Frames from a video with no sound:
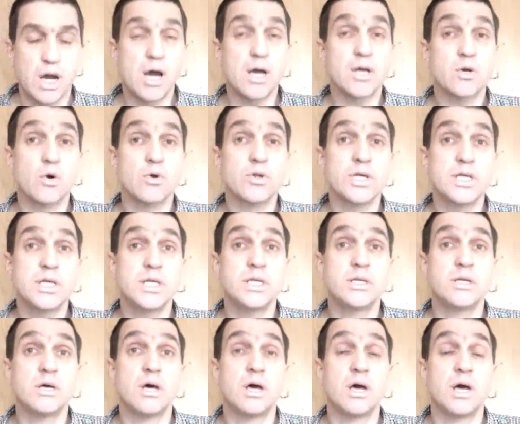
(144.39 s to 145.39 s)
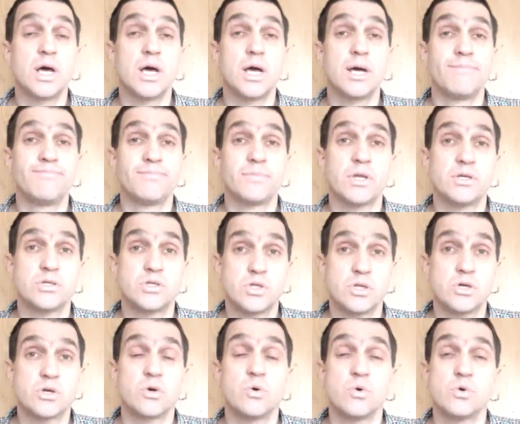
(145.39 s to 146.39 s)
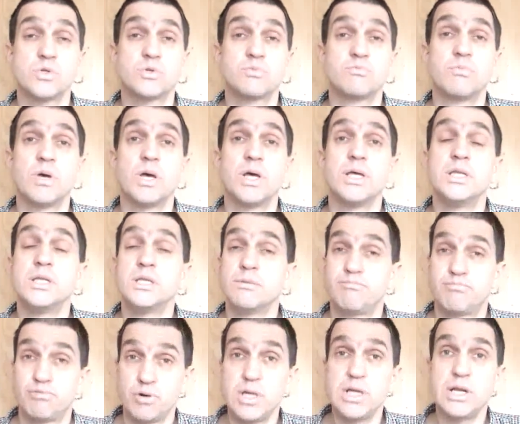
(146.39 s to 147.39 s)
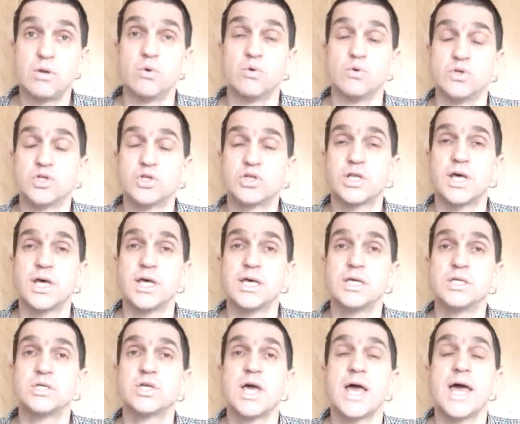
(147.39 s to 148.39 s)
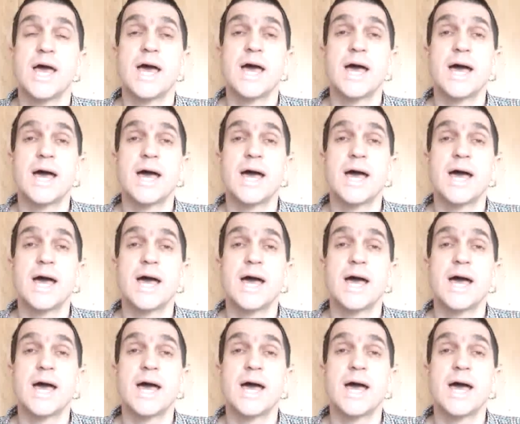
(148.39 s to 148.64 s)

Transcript: I got in to the course in the pre-launch stage,